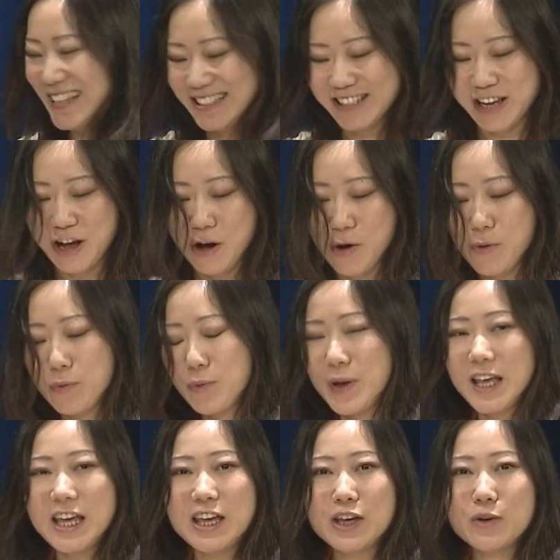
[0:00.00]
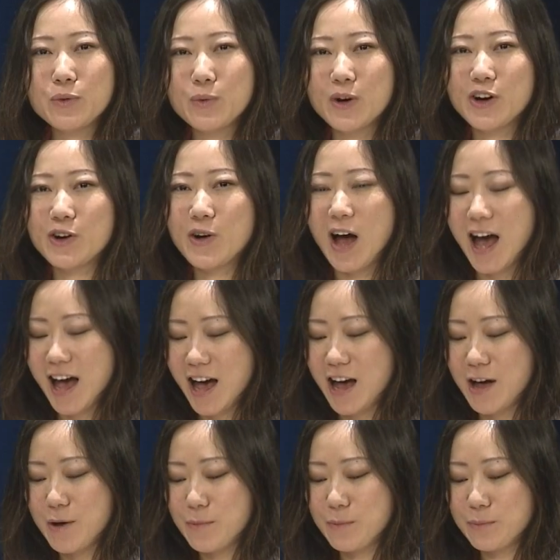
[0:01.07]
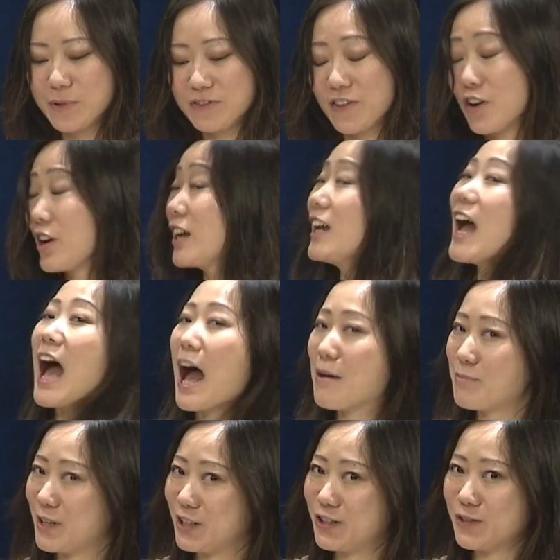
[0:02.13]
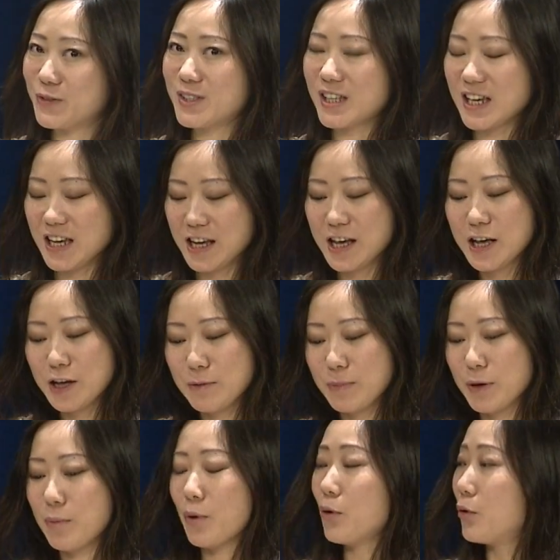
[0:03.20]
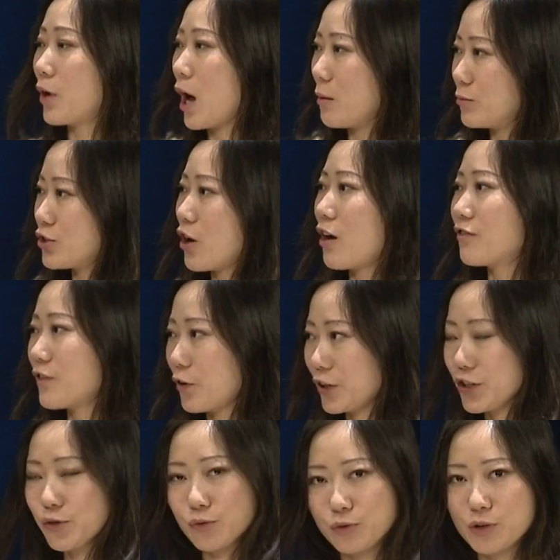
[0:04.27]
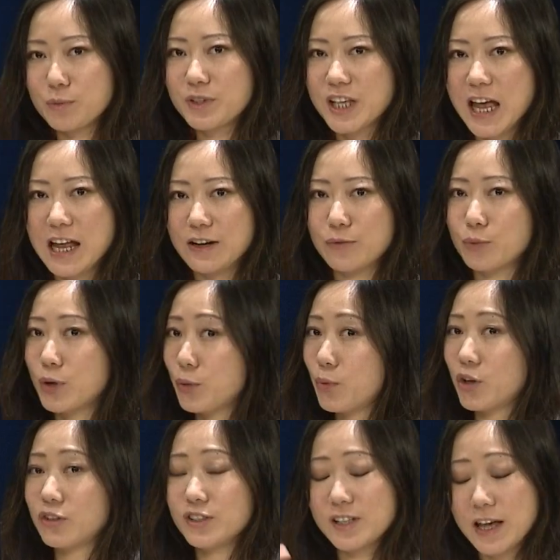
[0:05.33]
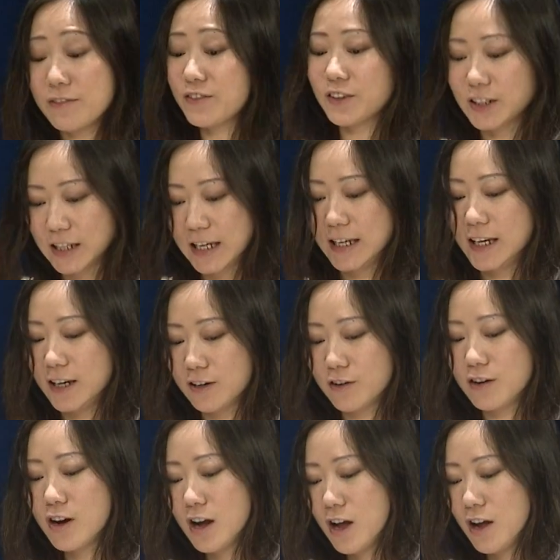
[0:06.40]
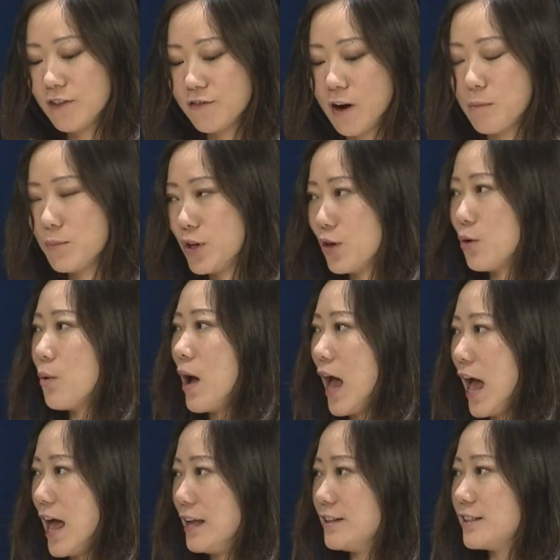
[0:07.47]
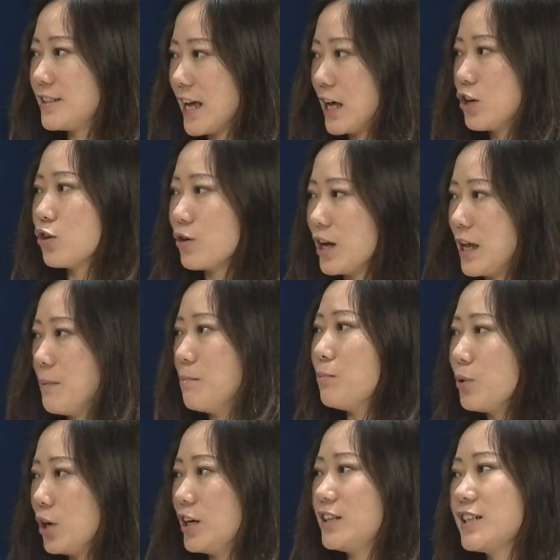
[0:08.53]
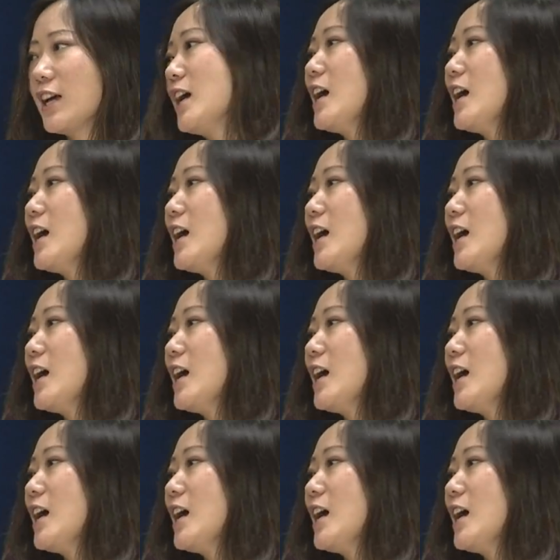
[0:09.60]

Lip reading: So we will be very happy to see people who come to our focus groups, and we will definitely hear from you and take your input